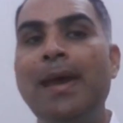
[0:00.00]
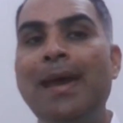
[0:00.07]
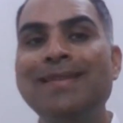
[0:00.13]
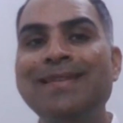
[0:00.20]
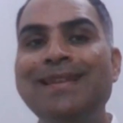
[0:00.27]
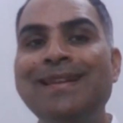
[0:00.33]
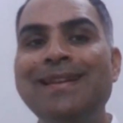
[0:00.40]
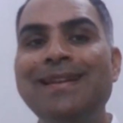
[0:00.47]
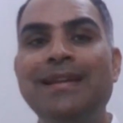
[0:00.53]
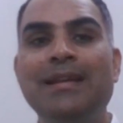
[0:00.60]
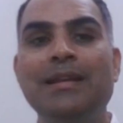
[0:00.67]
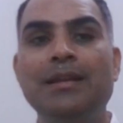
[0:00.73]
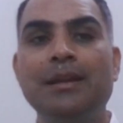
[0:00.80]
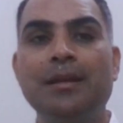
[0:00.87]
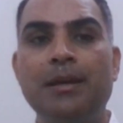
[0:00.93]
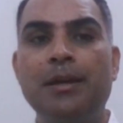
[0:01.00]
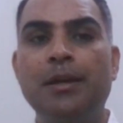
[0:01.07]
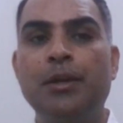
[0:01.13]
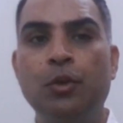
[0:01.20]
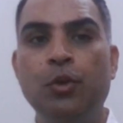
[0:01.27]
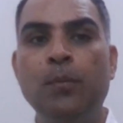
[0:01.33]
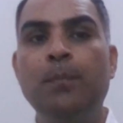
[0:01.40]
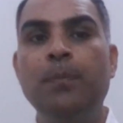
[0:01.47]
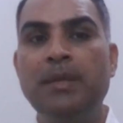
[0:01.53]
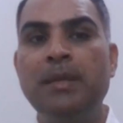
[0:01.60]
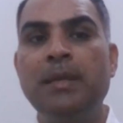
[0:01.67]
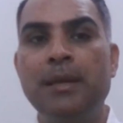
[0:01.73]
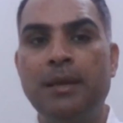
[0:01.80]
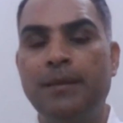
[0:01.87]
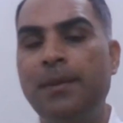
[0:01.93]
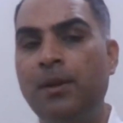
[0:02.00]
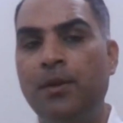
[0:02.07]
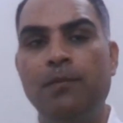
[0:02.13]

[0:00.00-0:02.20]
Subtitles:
as a group leader,